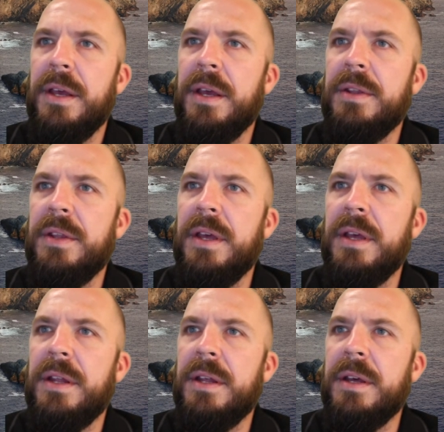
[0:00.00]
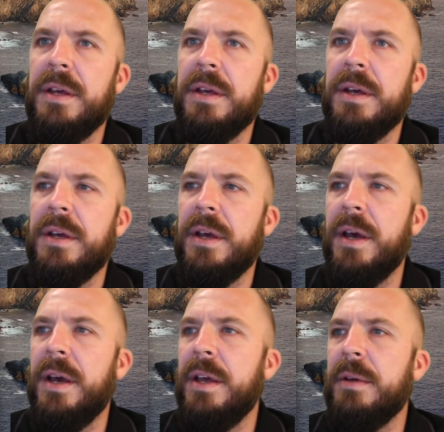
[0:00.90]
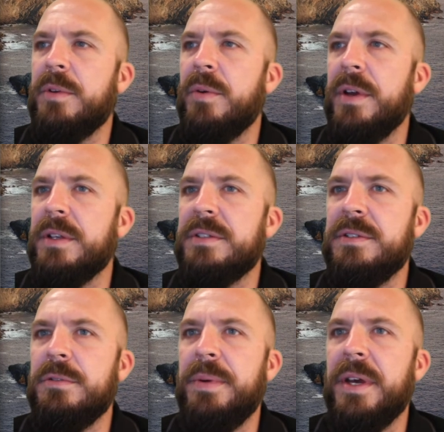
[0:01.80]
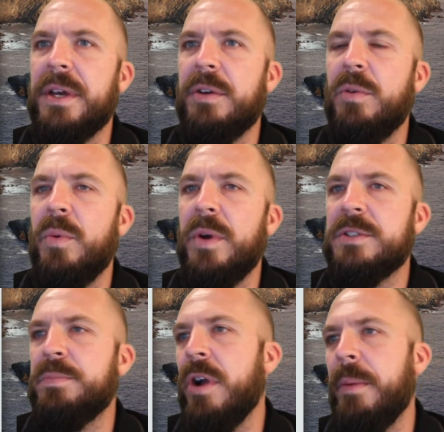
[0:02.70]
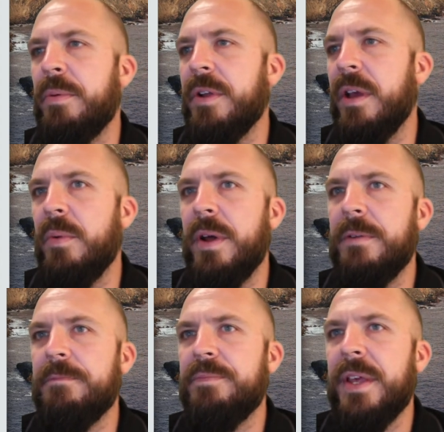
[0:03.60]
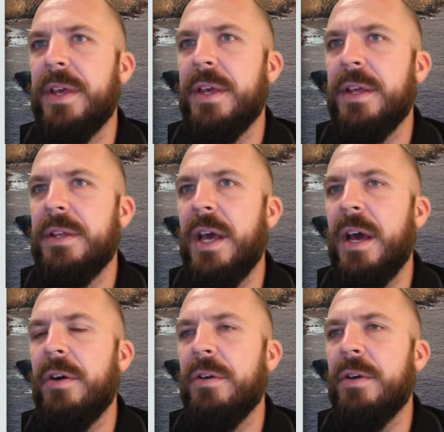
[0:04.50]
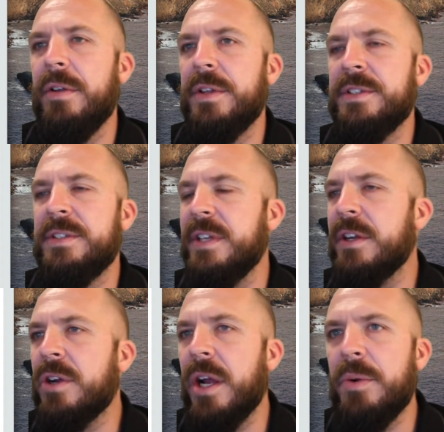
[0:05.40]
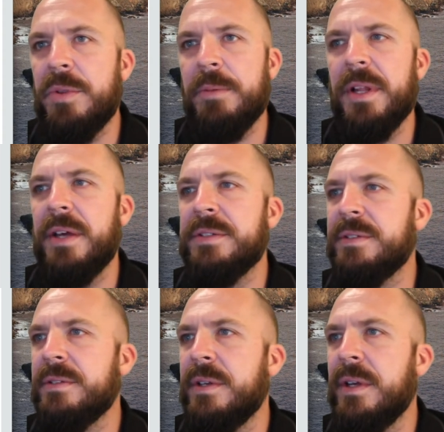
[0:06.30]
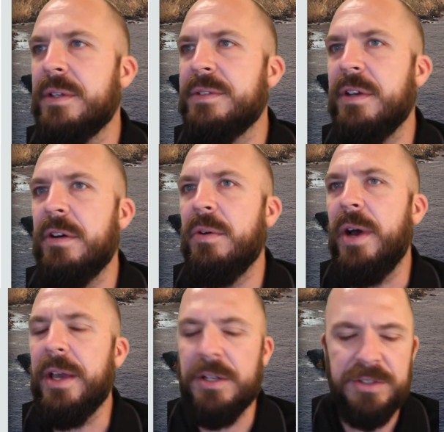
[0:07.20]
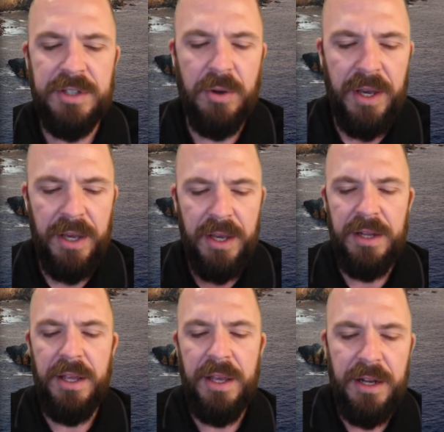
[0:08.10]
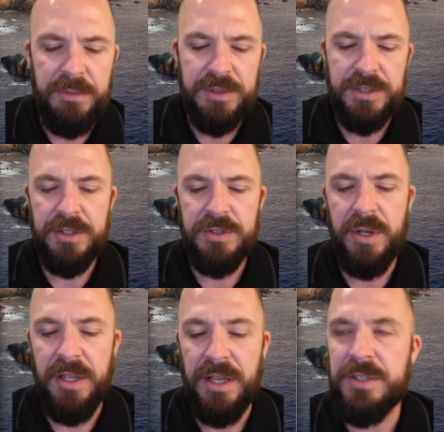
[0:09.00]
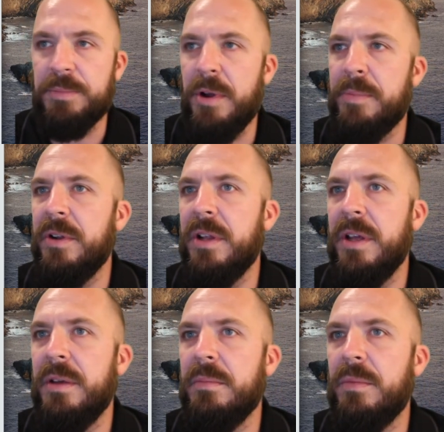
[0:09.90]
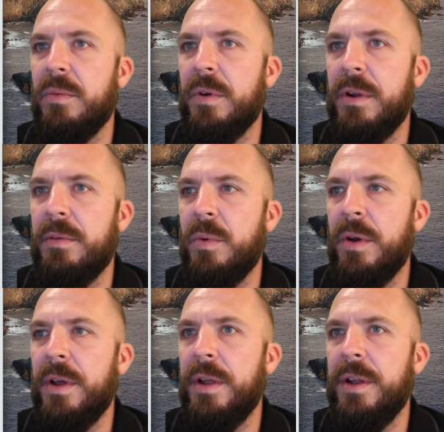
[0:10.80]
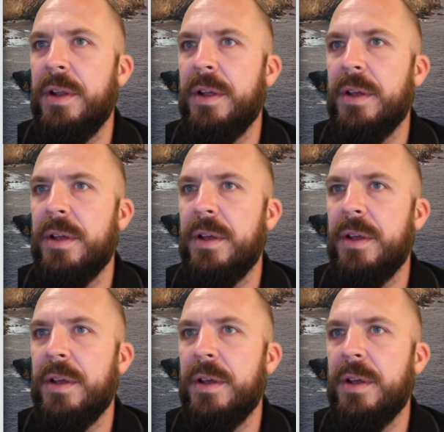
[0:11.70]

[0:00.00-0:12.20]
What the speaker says: And then I am going to pick which property I want. Now, this is integrated with MLS, so I can just go ahead and I'm just going to try to guess a property name. 115.